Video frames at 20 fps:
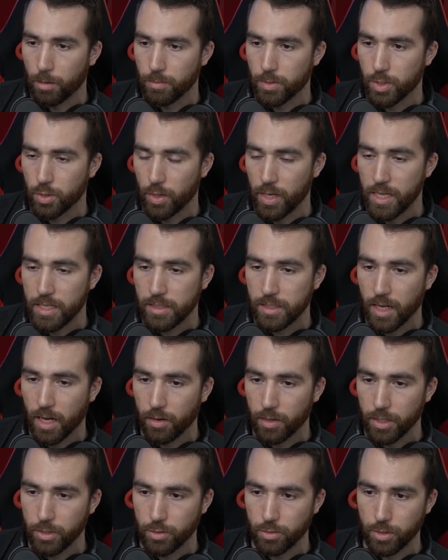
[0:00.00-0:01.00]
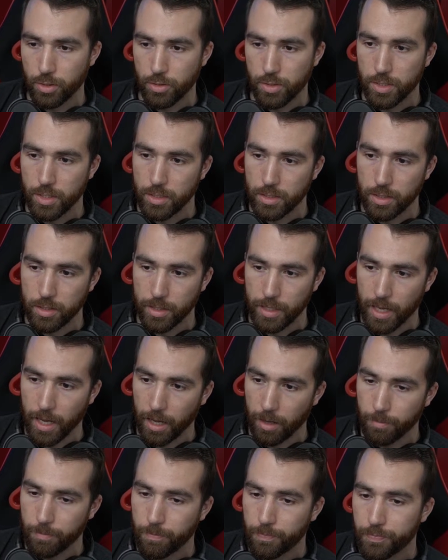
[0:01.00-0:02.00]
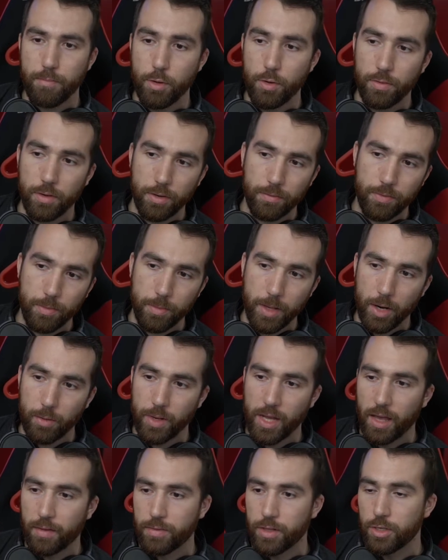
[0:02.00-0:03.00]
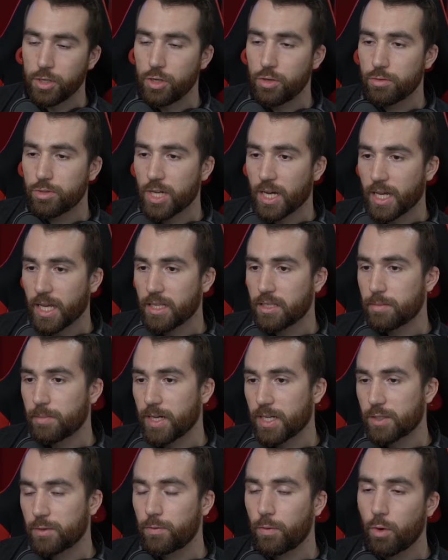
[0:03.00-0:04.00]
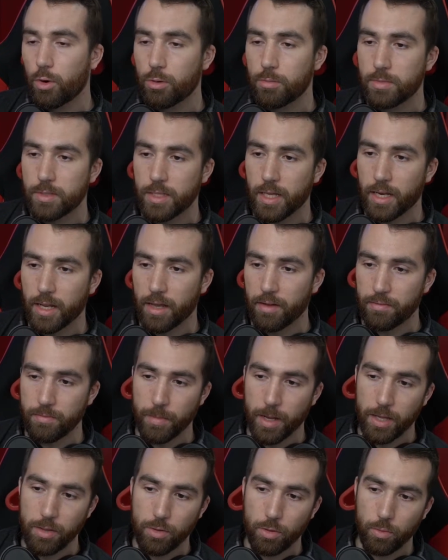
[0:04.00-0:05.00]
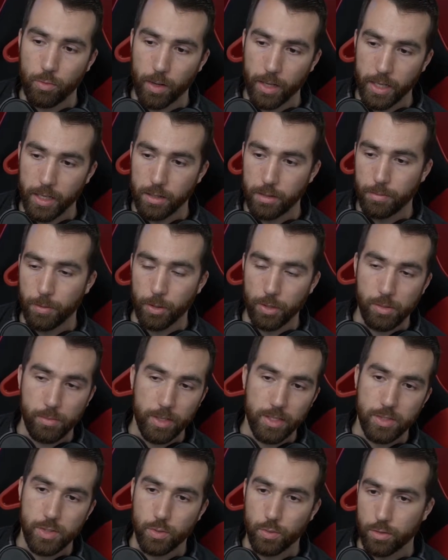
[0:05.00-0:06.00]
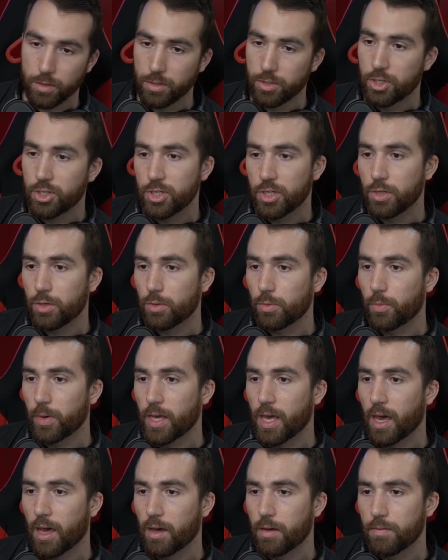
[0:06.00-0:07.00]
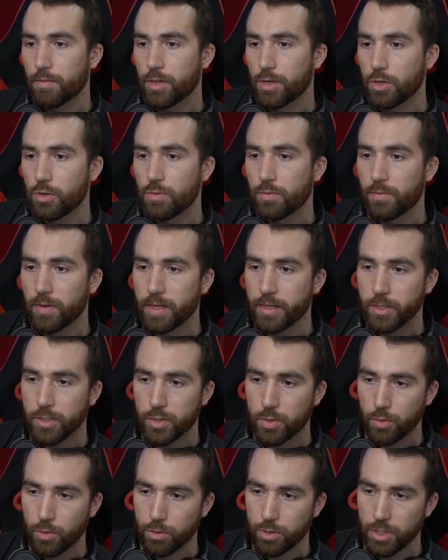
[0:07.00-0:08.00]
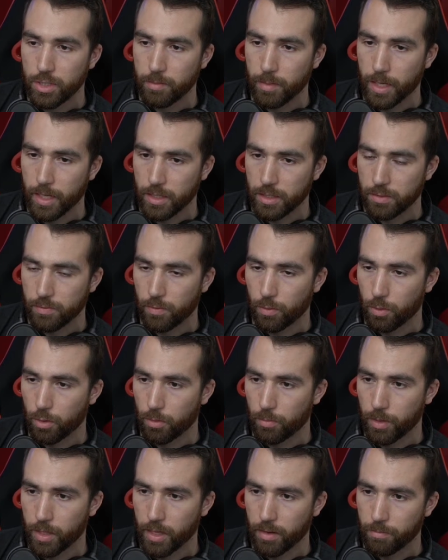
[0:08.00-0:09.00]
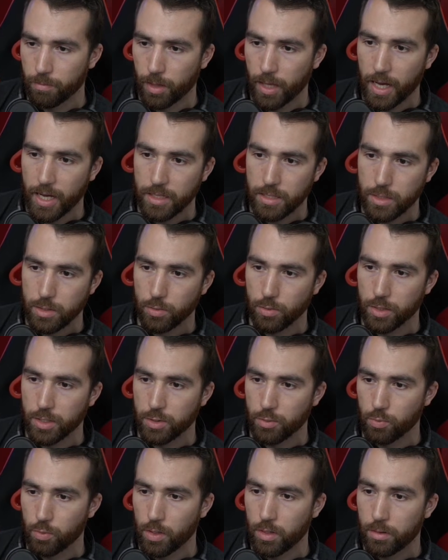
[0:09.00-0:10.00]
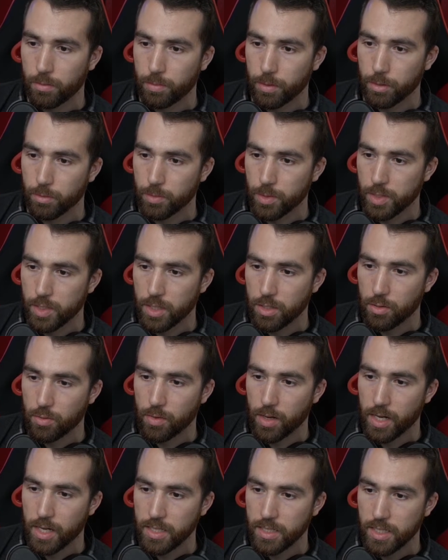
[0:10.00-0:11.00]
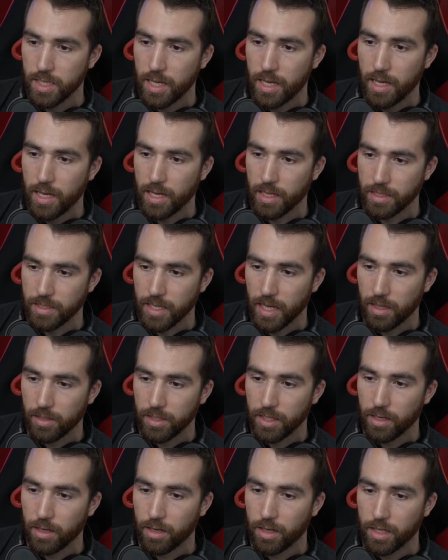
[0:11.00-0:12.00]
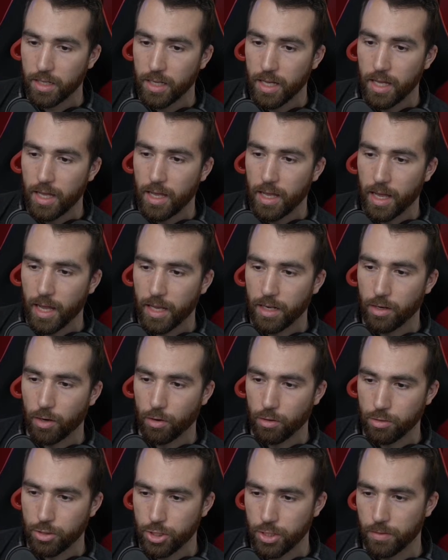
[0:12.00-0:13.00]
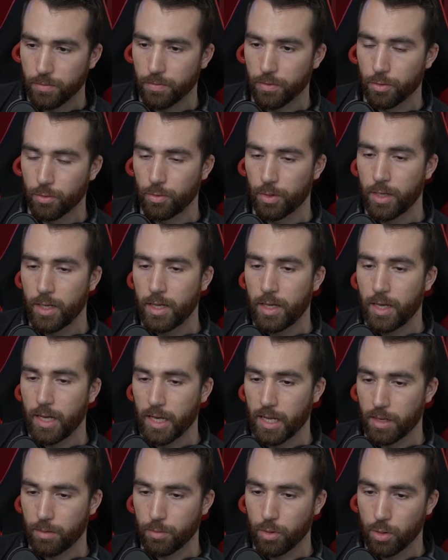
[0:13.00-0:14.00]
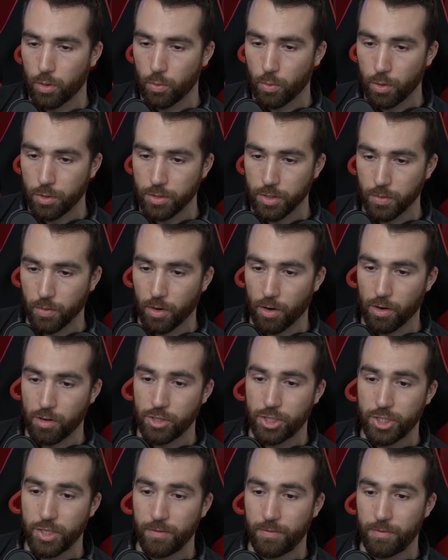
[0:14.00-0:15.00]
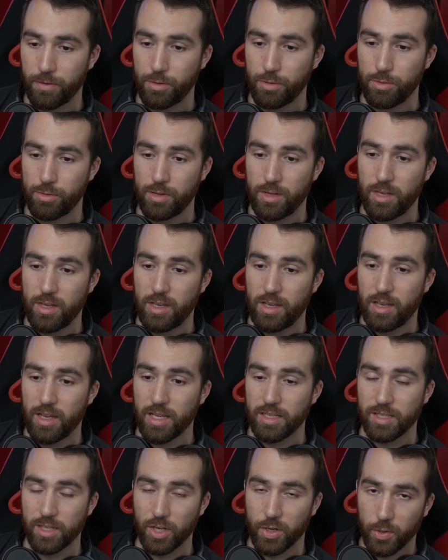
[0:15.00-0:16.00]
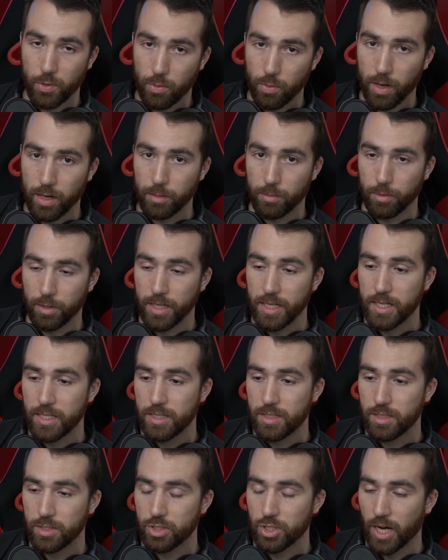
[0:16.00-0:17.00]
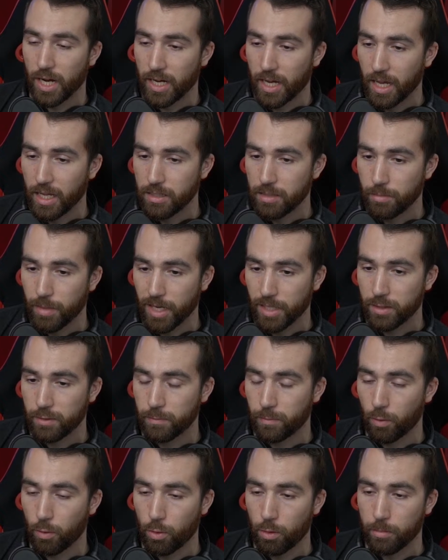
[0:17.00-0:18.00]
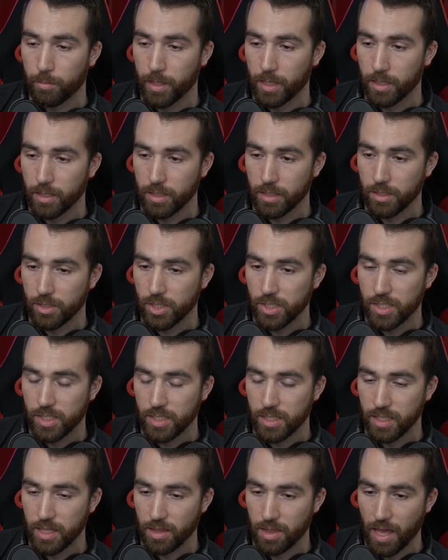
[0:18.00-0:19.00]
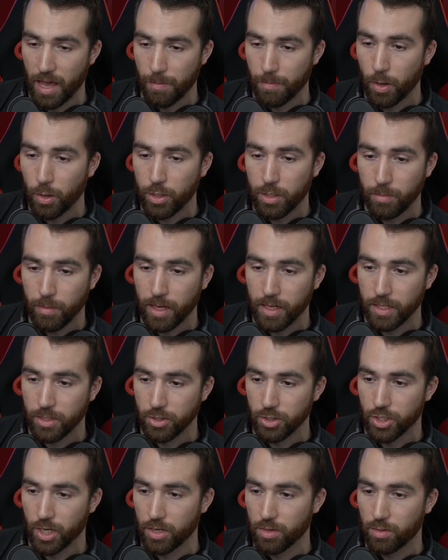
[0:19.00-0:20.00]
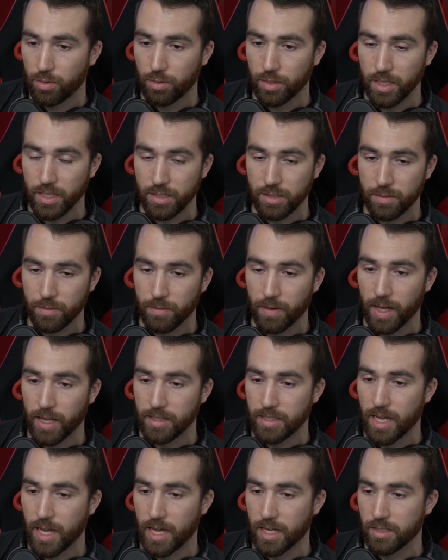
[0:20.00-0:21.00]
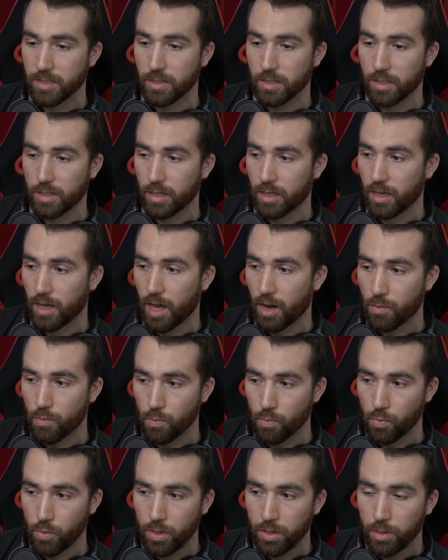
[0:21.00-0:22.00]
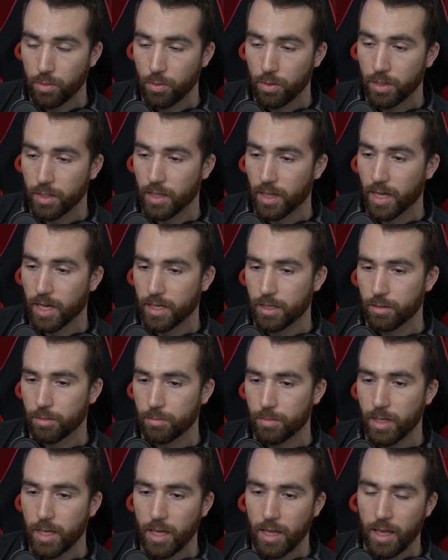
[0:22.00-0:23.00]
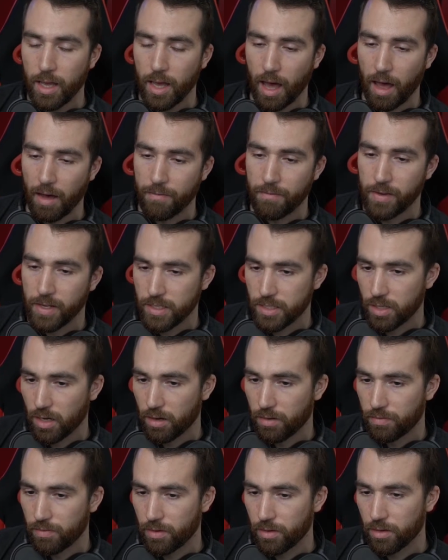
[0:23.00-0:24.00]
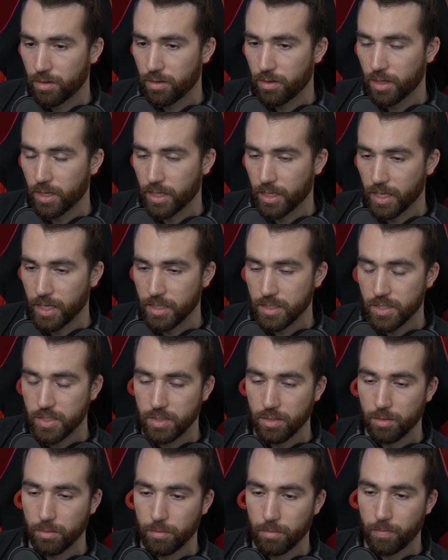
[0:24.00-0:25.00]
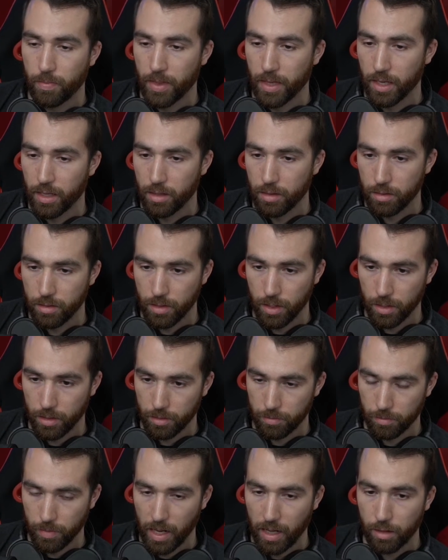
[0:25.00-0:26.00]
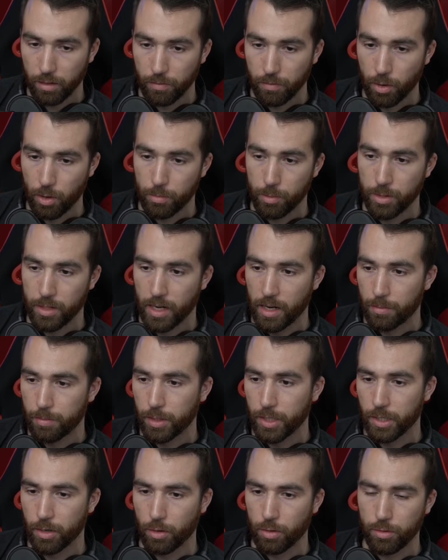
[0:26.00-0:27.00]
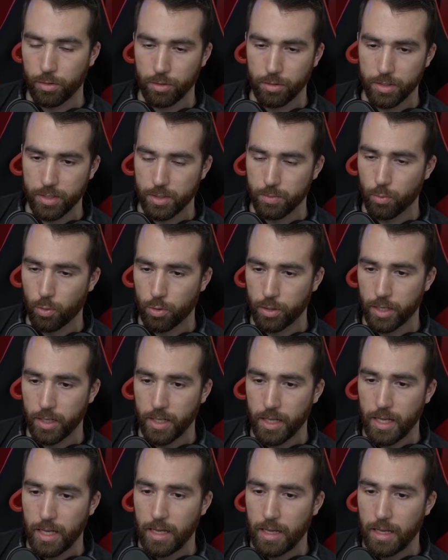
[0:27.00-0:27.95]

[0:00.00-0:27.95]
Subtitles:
So he's now introduced into the game. And moving on from there, we have the new Gigantamax forms that have made their way into Pokemon Sword and Shield. We have the new Venusaur Gmax form. We have Blastoise, Rillaboom, Cinderace, Inteleon, and Urshifu. And I'm going to warn you, Urshifu is incredible. His Gigantamax form and just that Pokemon in general is fantastic. I really like him. I faced off against him in the Isle of Armor that I played earlier this morning.